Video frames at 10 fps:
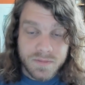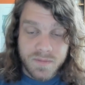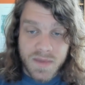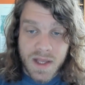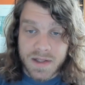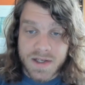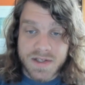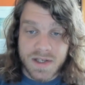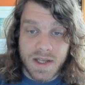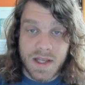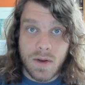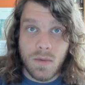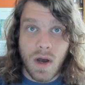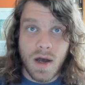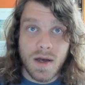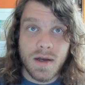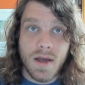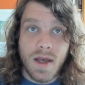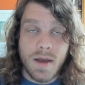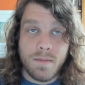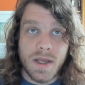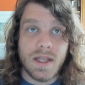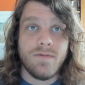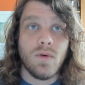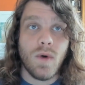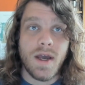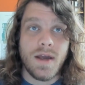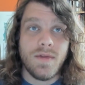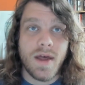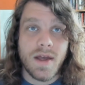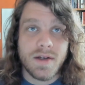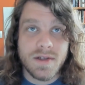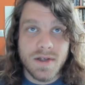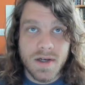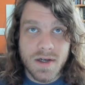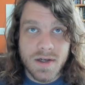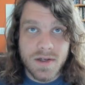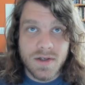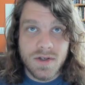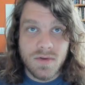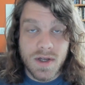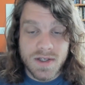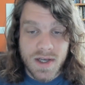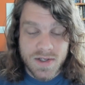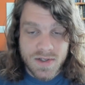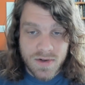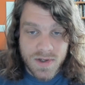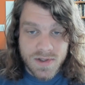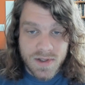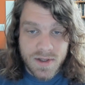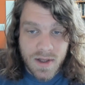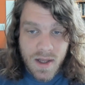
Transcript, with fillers: at least in any uh, meaningful way that uh, you can take seriously.